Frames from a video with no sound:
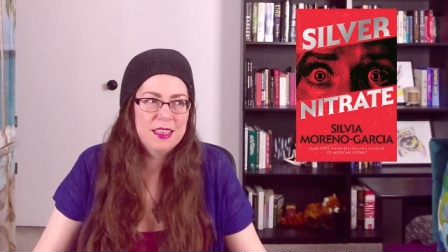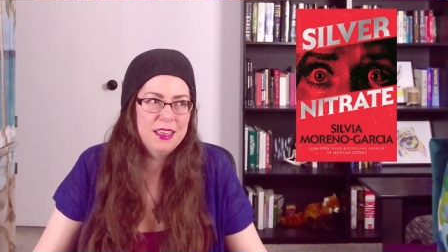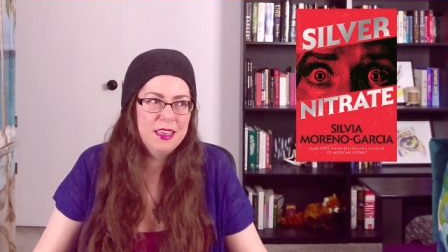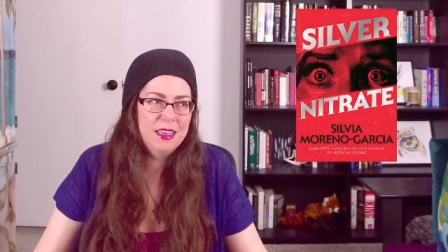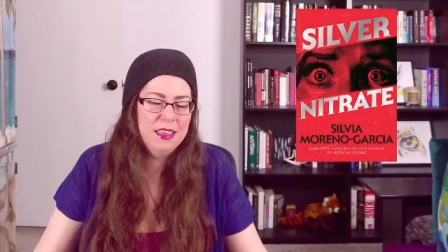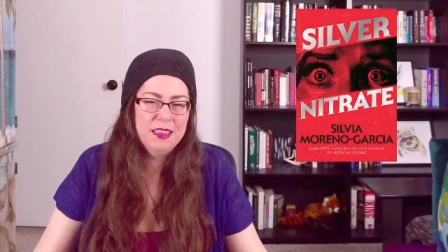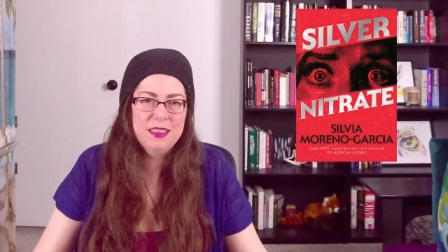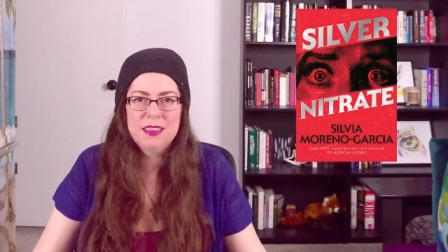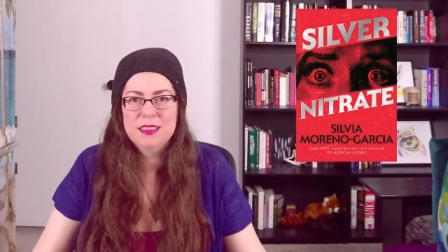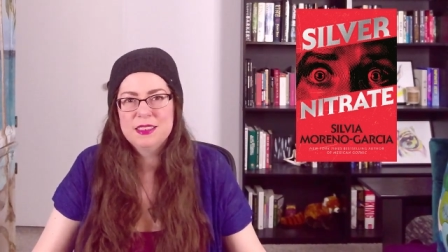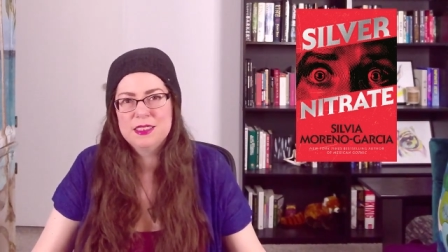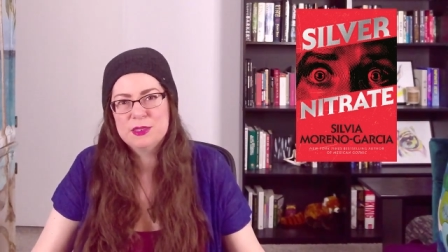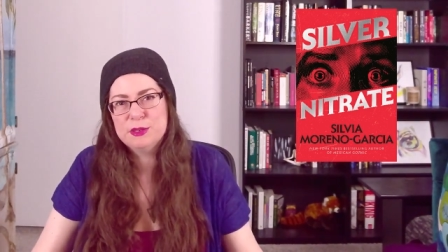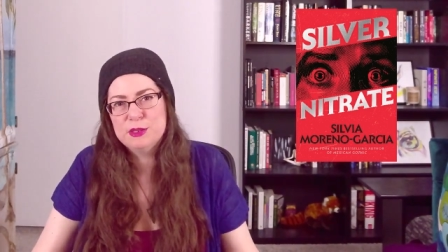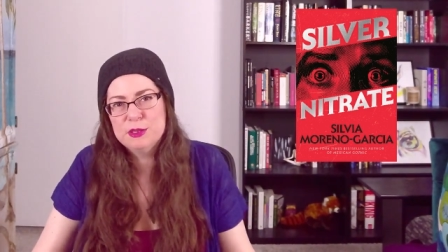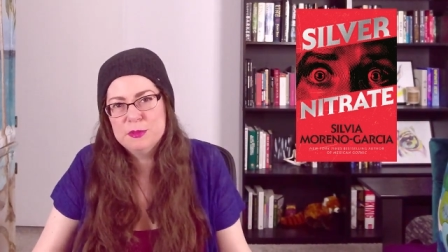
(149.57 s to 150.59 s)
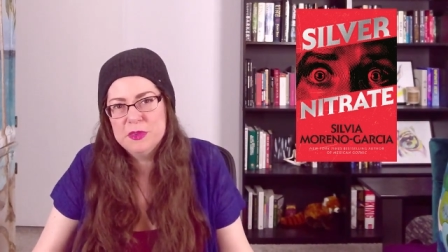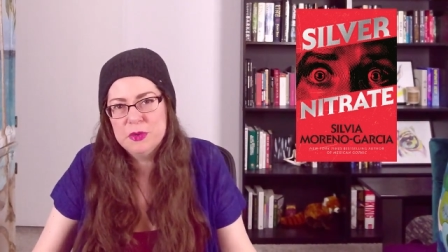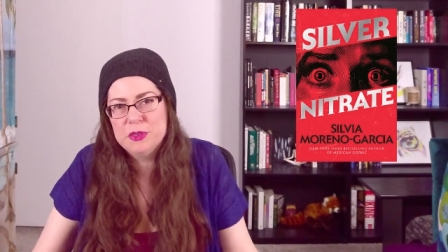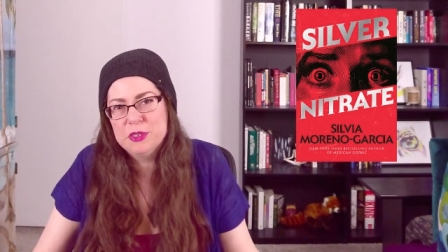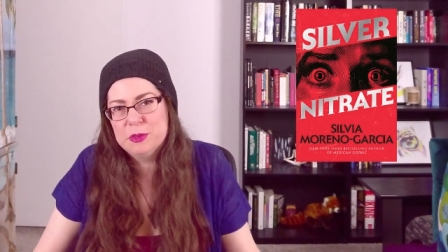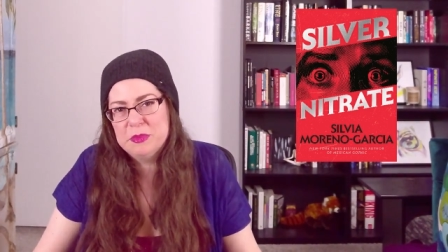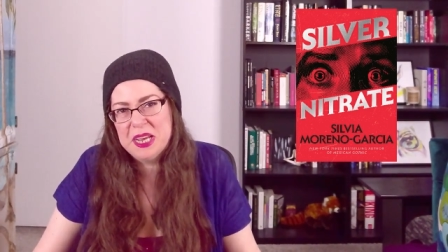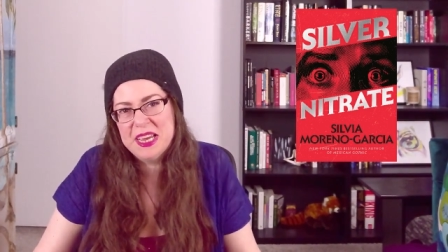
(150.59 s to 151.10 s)
oh, this
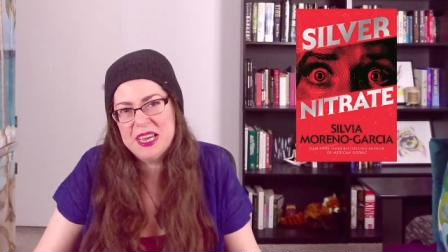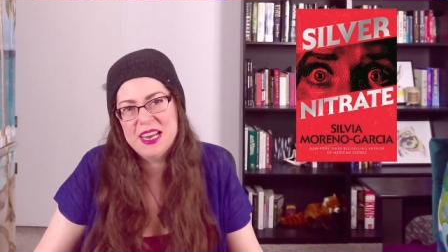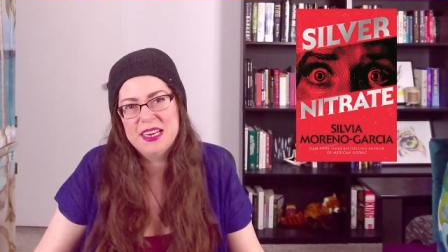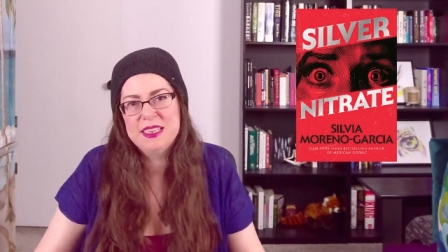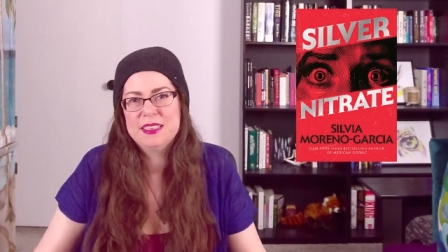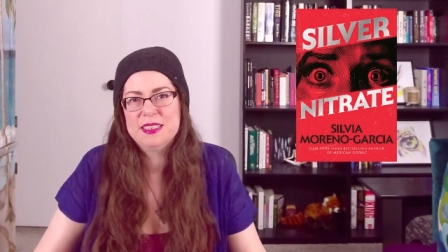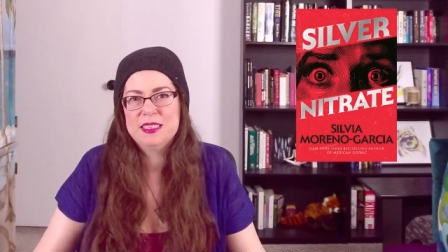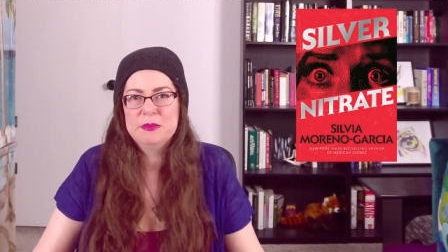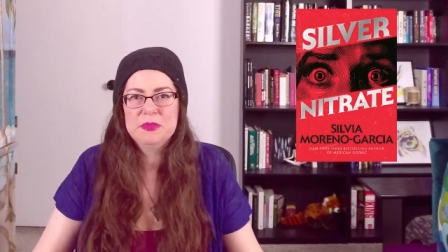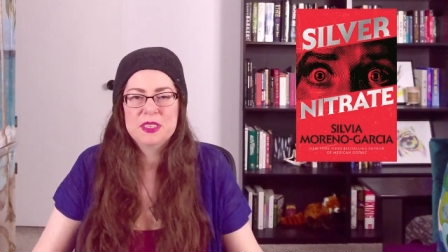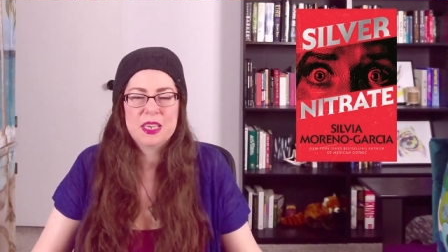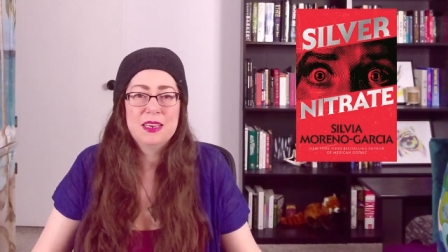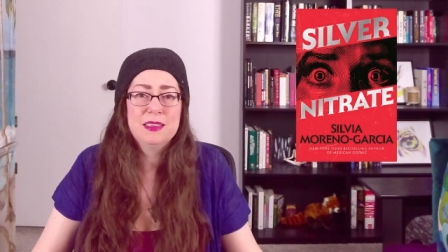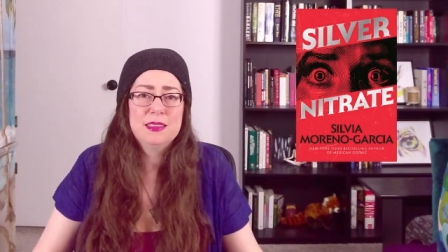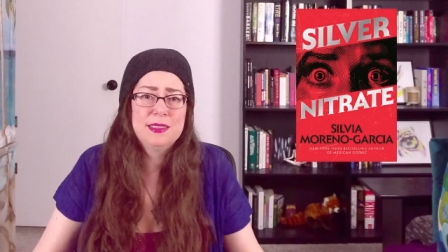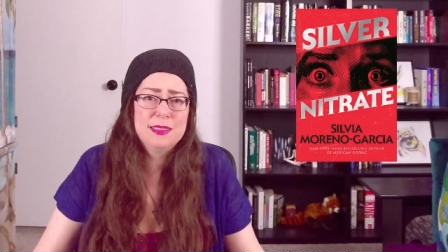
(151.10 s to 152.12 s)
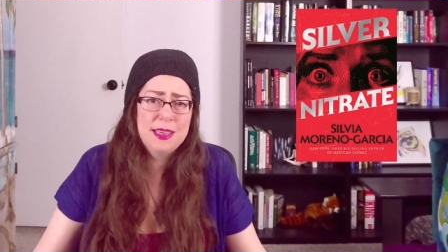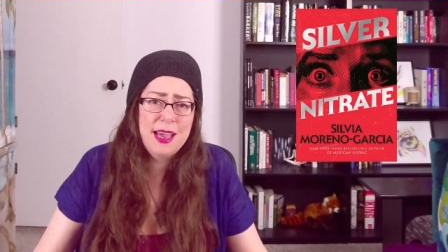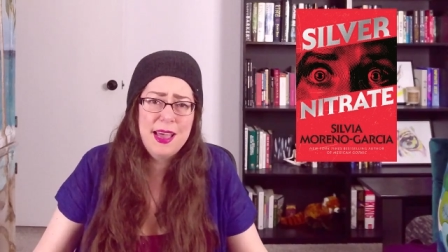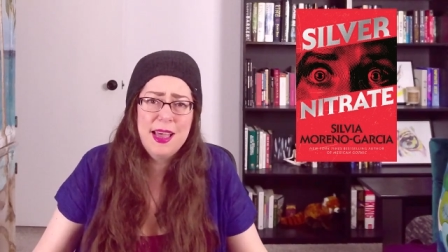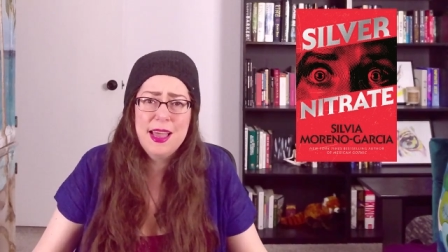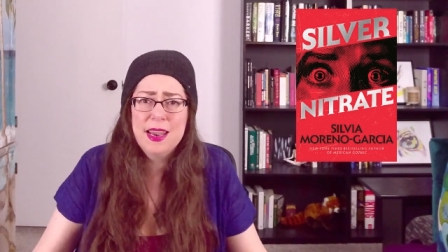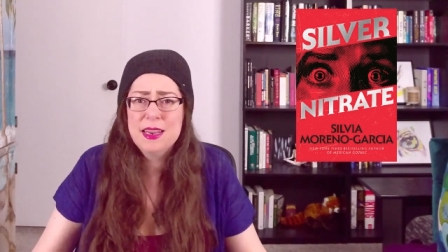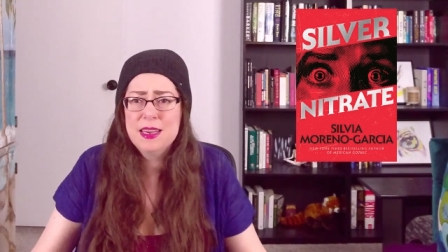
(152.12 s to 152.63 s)
older man, he seems kind of
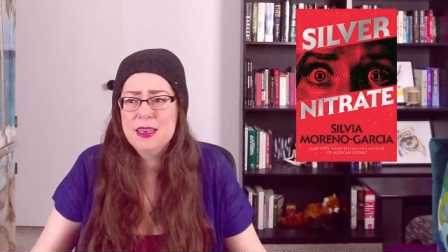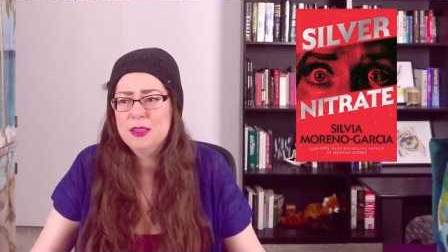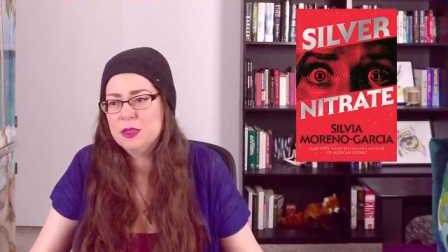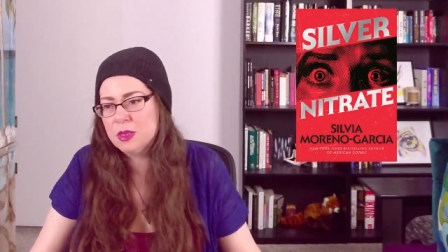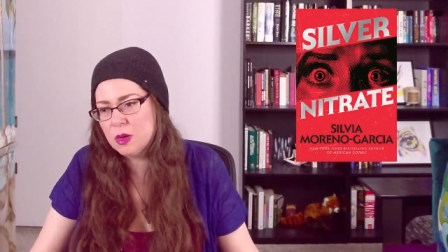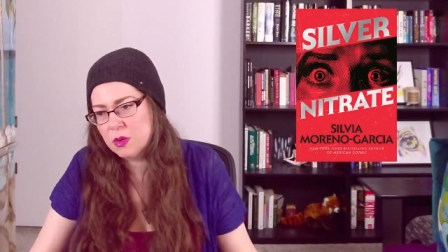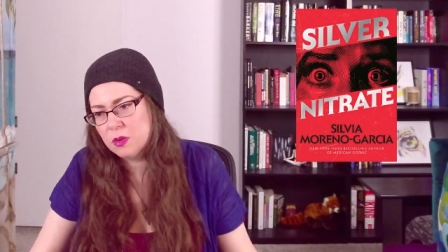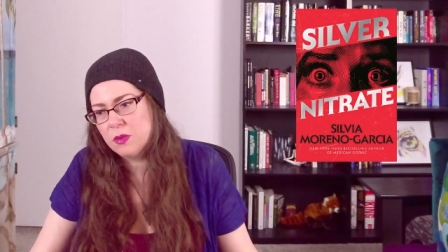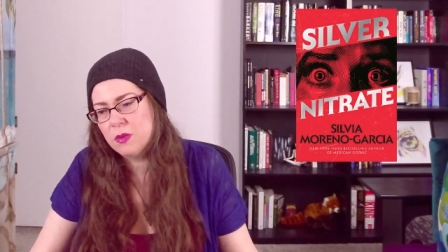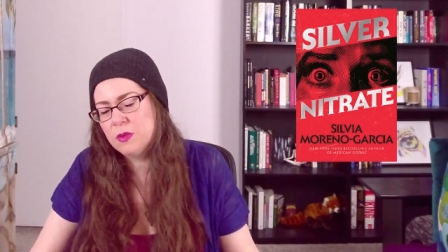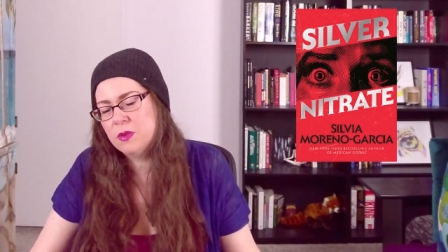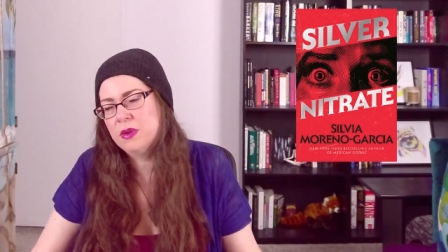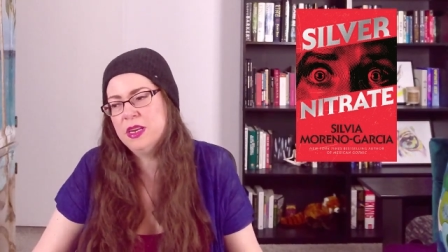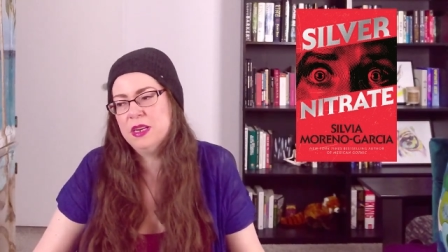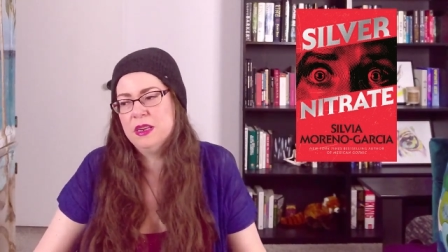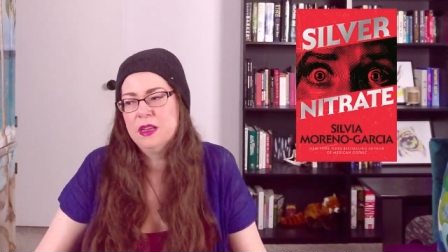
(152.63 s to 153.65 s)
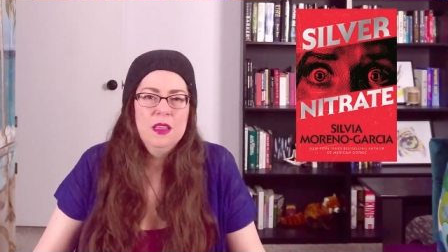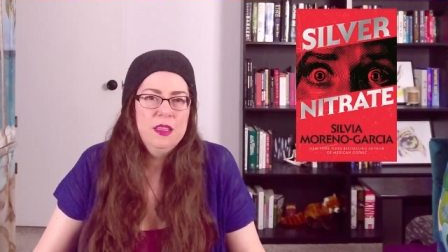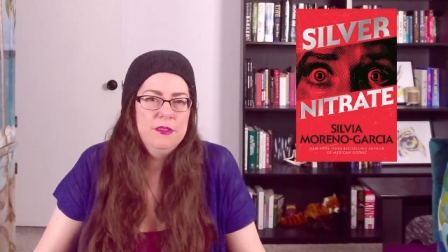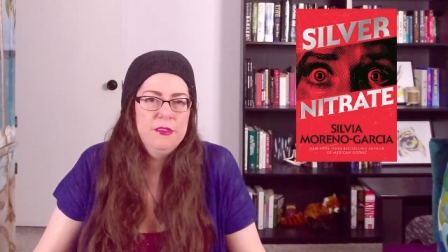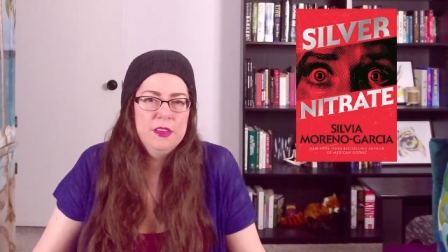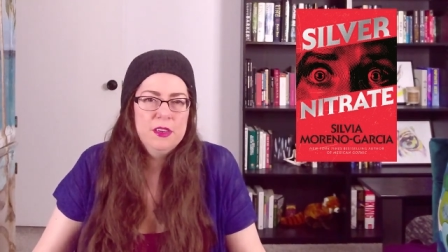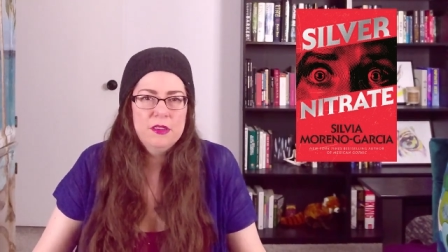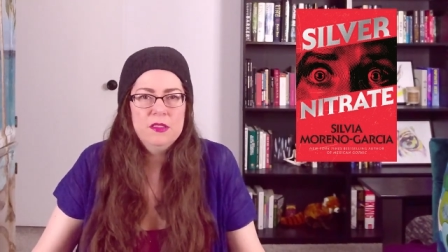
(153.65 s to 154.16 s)
sad and alone, and they
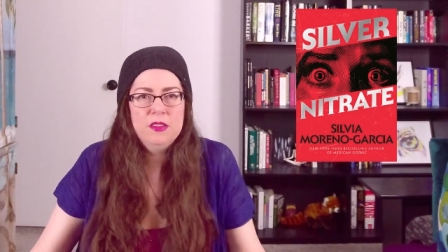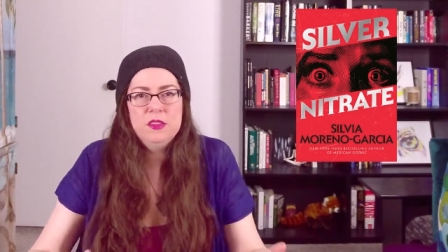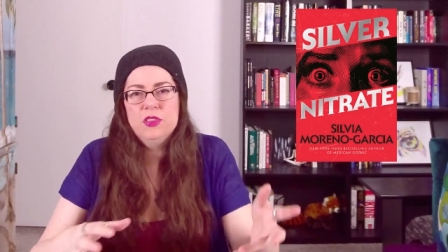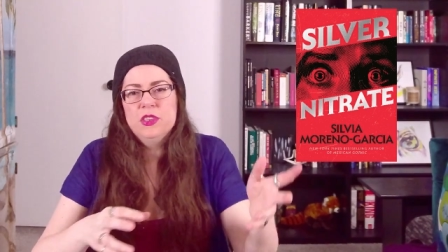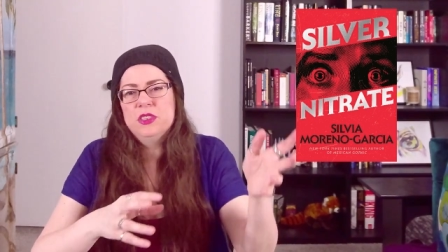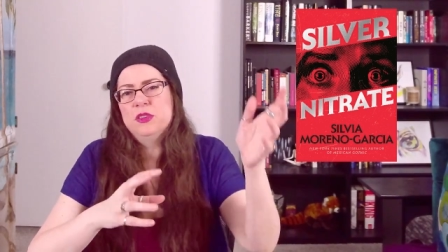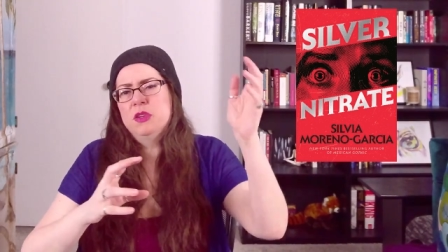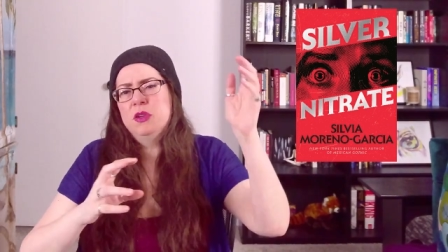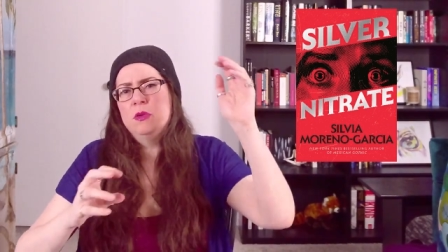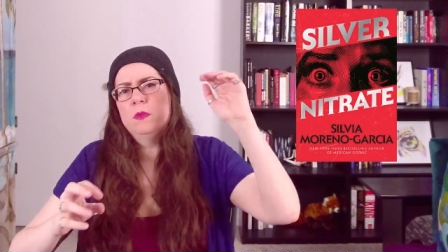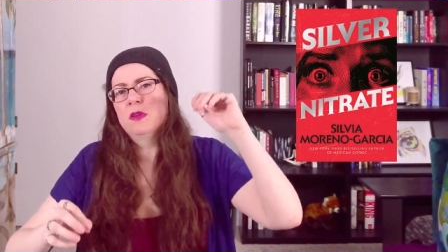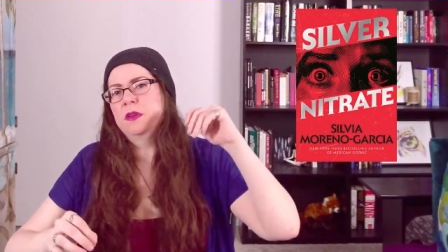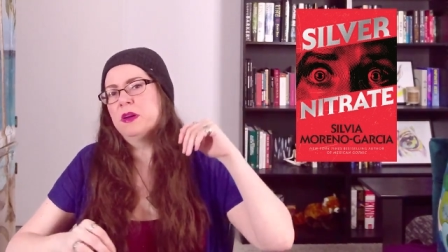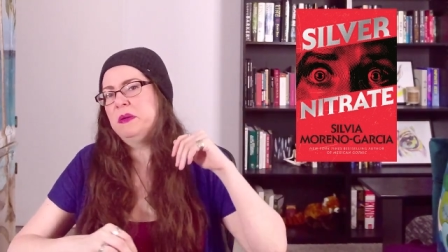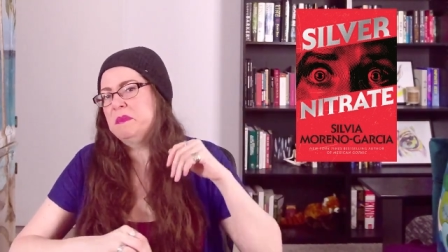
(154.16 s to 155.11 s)
figure they'll just humor him